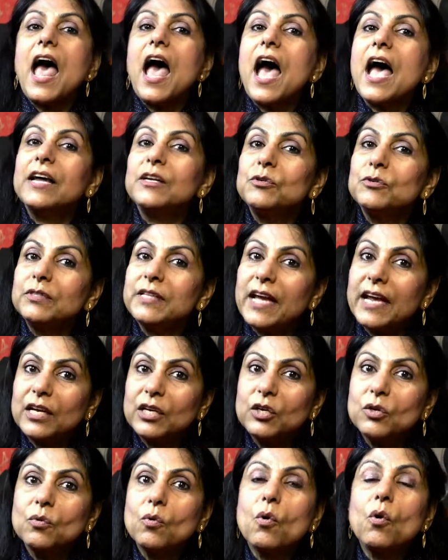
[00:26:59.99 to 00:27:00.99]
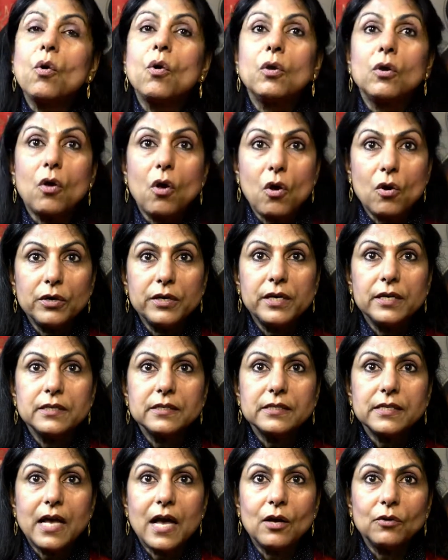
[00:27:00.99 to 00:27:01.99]
I do thank you, all
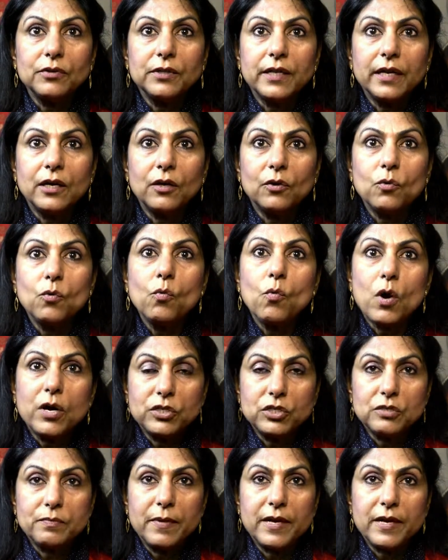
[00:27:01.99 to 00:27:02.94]
audience out there who watched